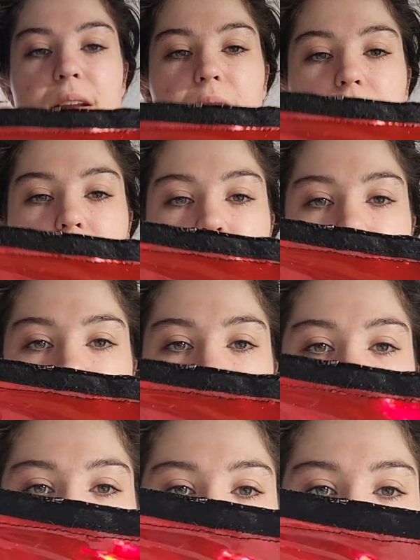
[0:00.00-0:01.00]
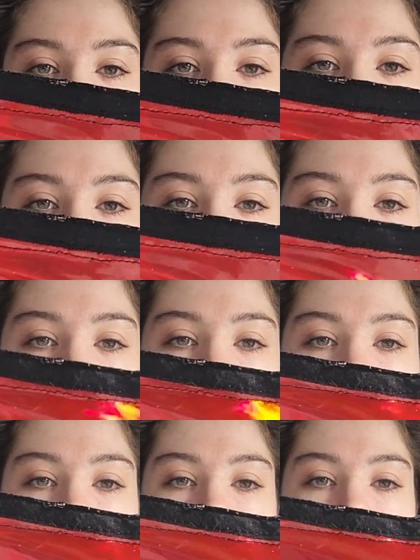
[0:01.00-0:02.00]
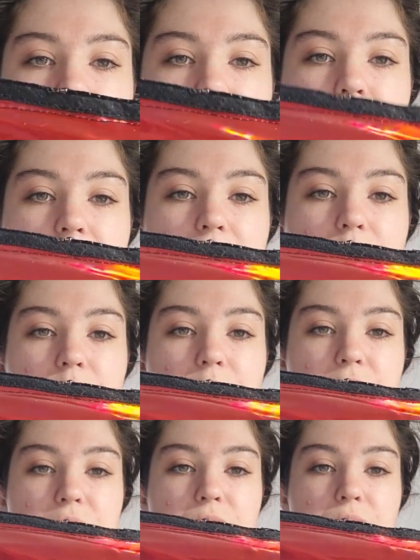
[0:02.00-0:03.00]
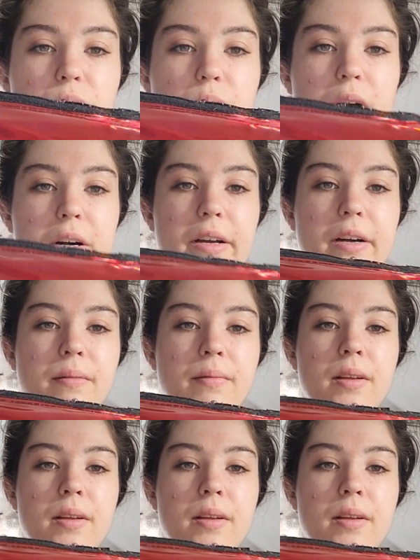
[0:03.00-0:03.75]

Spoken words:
and you probably can just about see the impression of the wire.